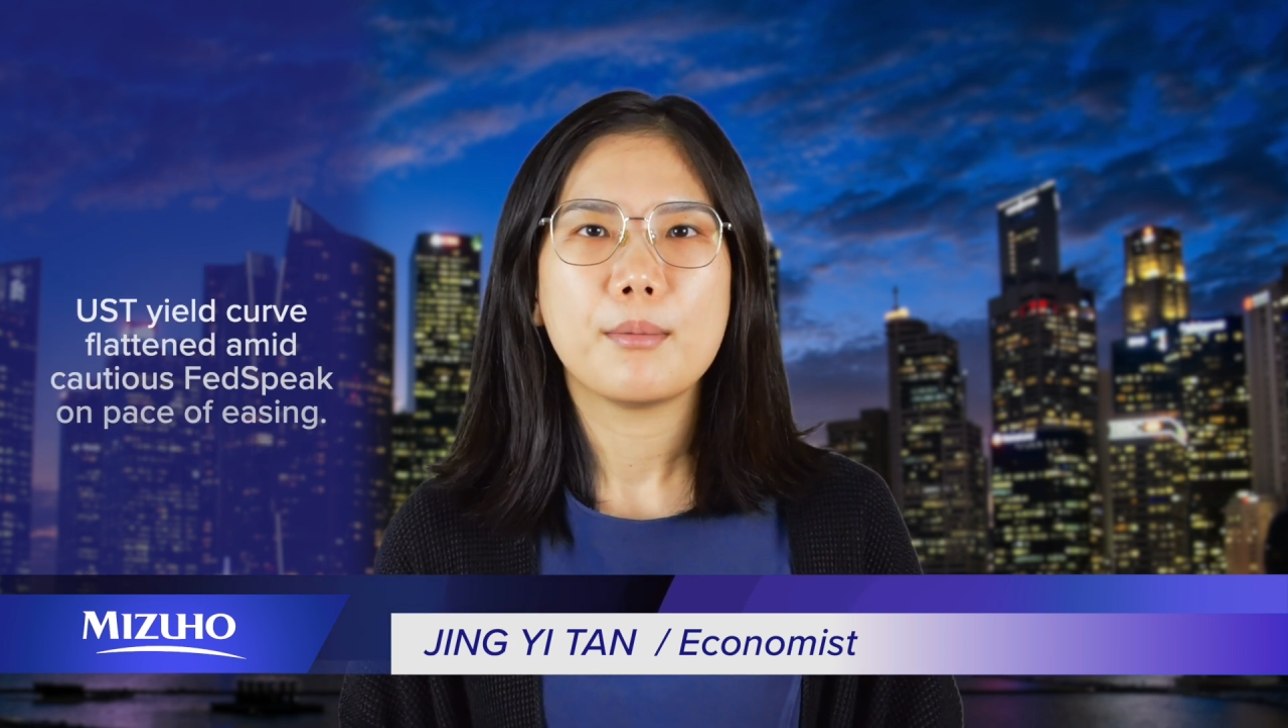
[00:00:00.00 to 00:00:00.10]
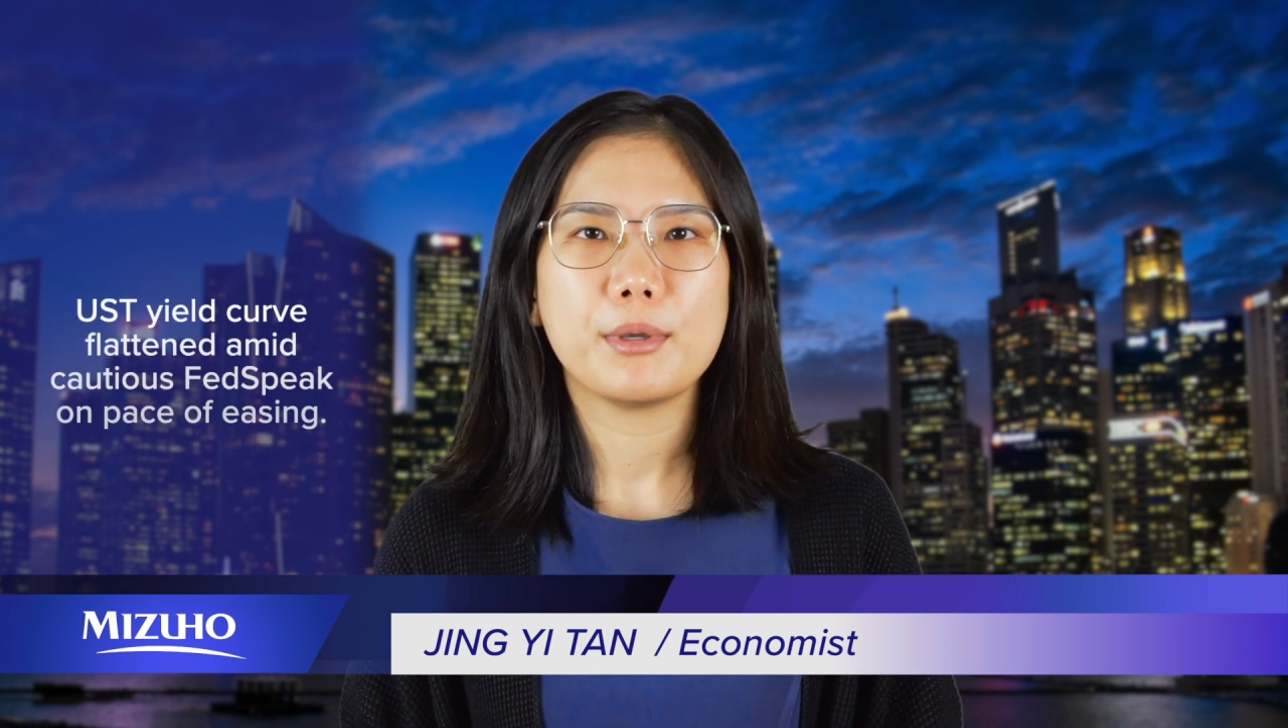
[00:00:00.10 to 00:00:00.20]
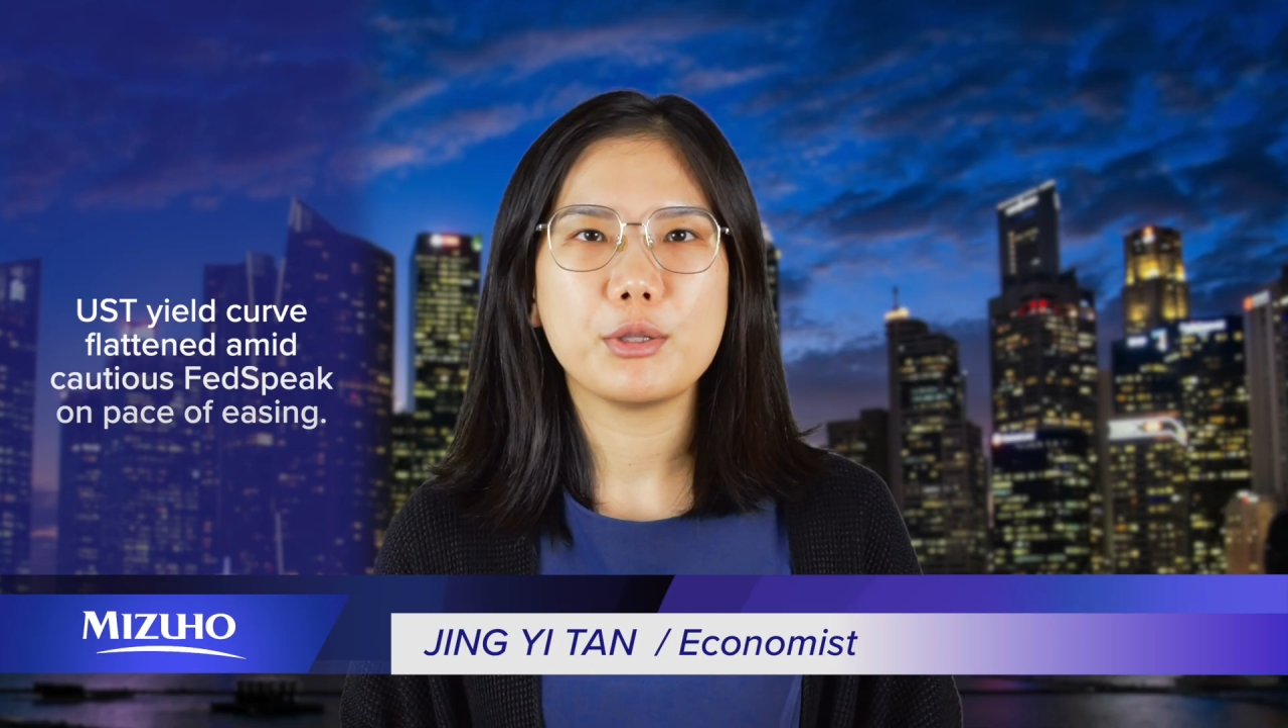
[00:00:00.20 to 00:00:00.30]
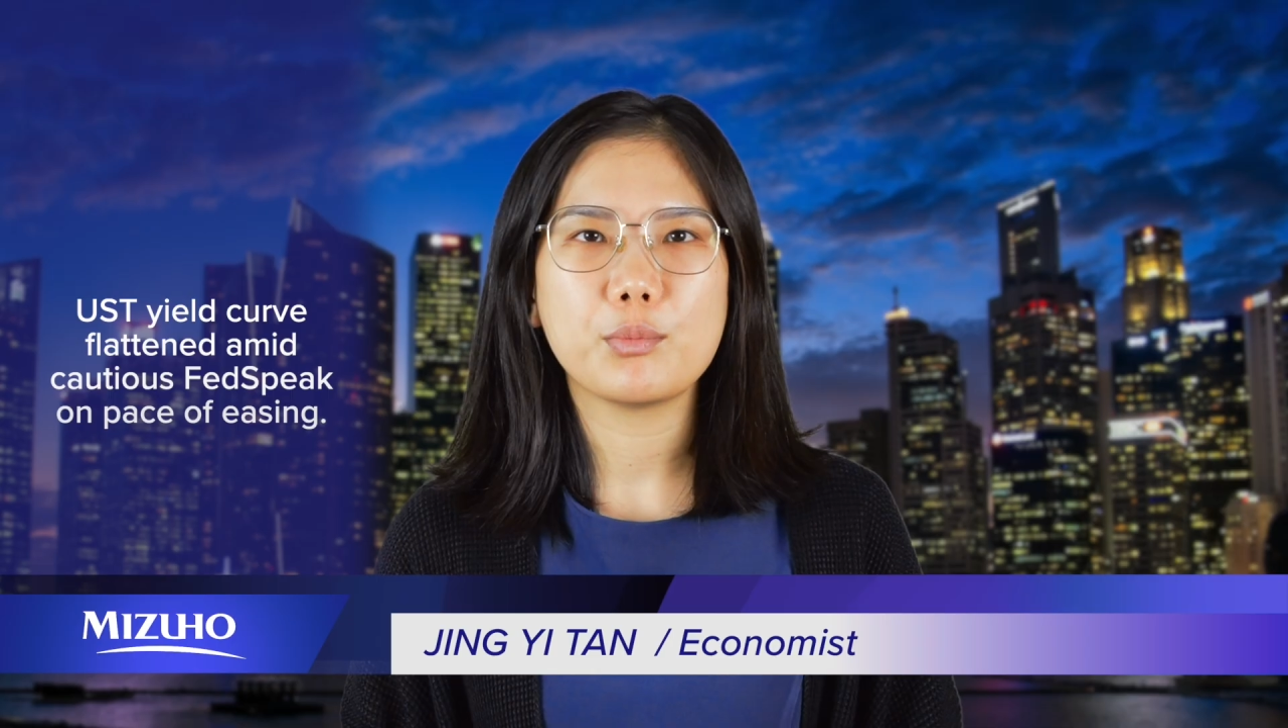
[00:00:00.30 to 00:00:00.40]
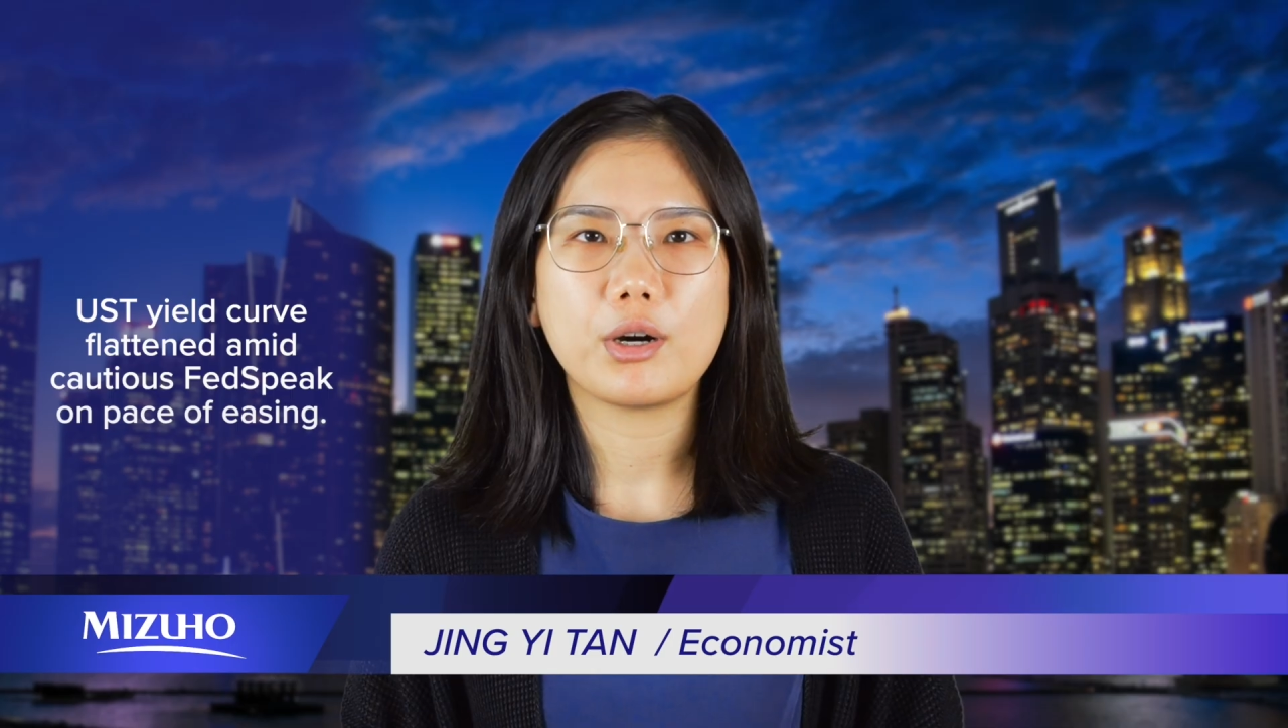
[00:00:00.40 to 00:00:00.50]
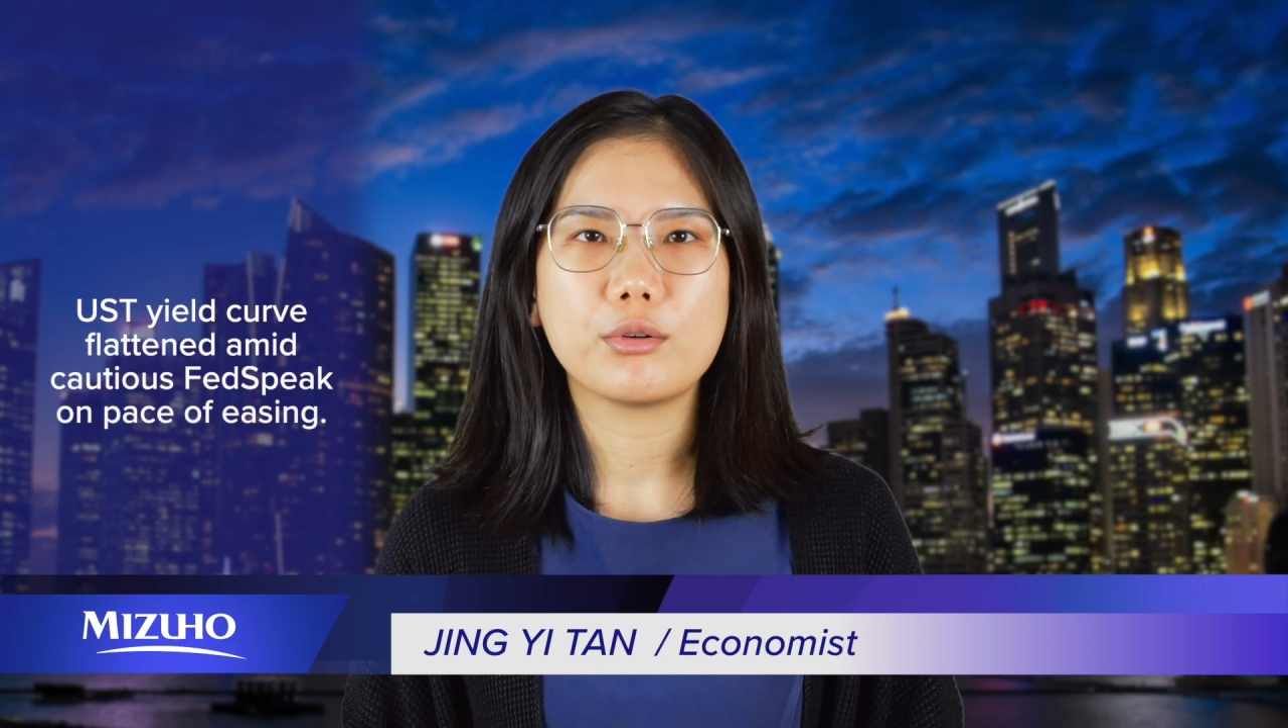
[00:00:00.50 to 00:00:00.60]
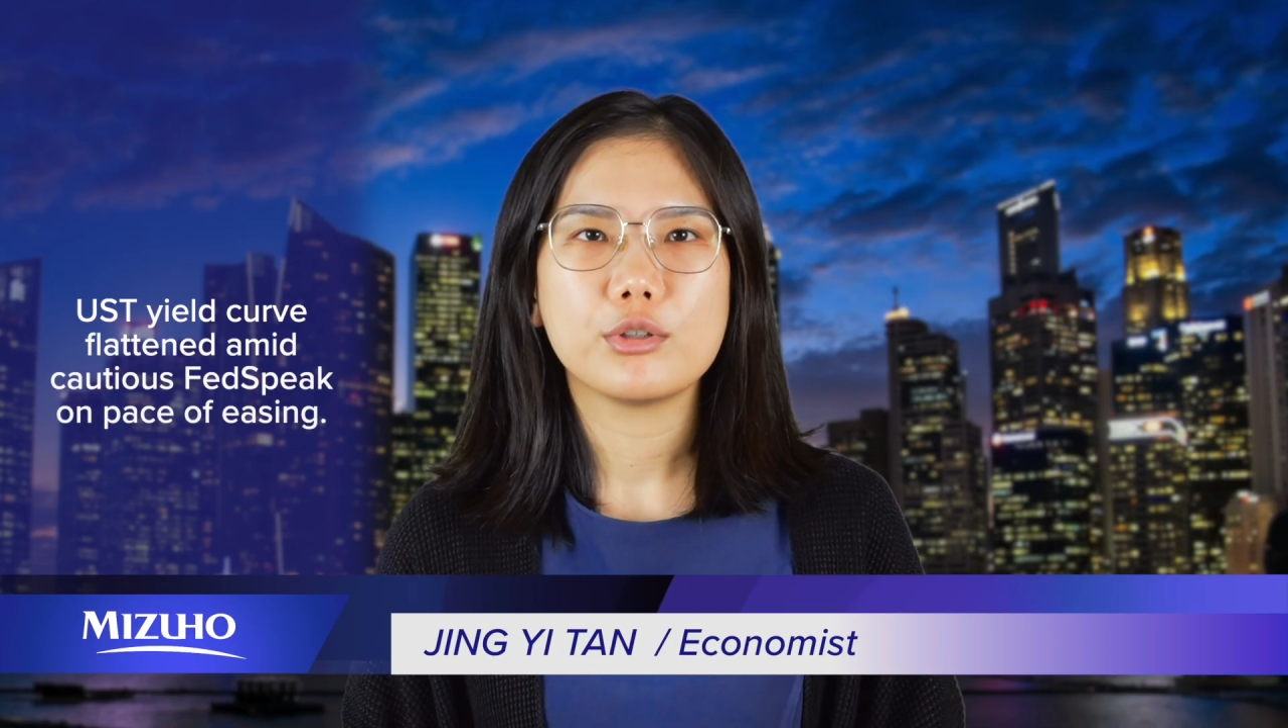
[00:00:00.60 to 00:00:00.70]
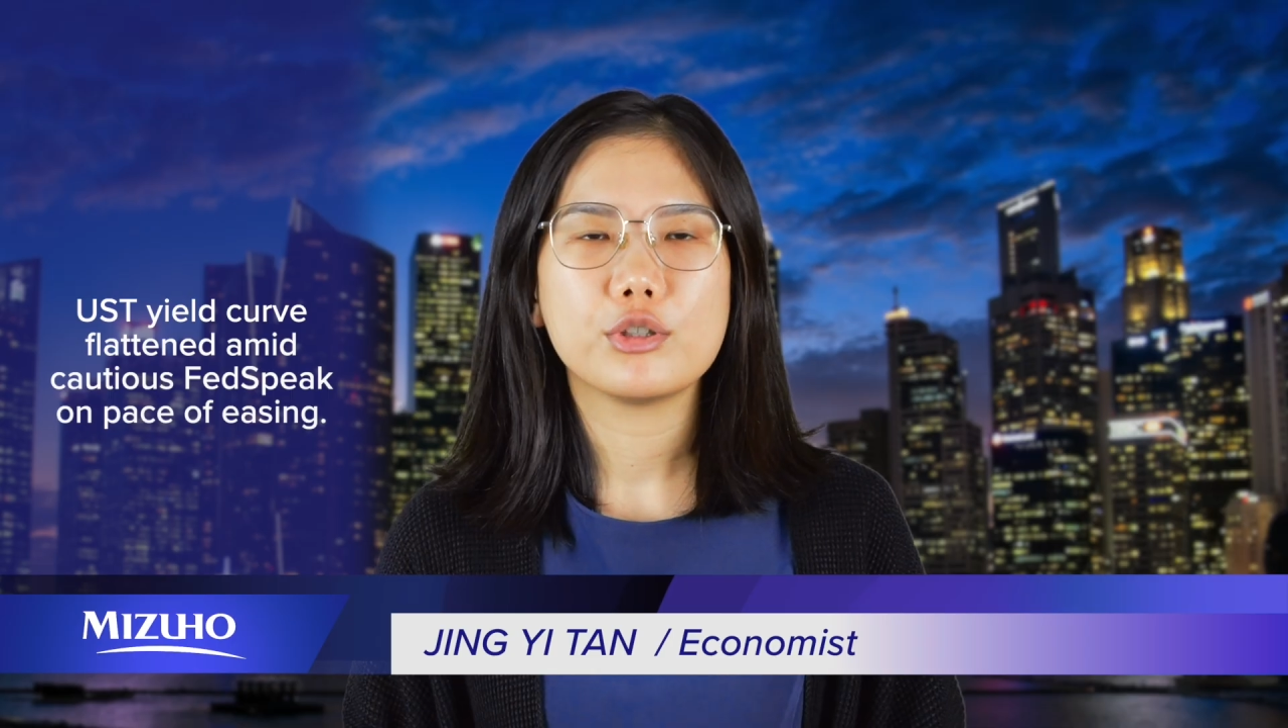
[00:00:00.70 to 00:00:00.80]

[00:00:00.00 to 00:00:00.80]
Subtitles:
Meanwhile,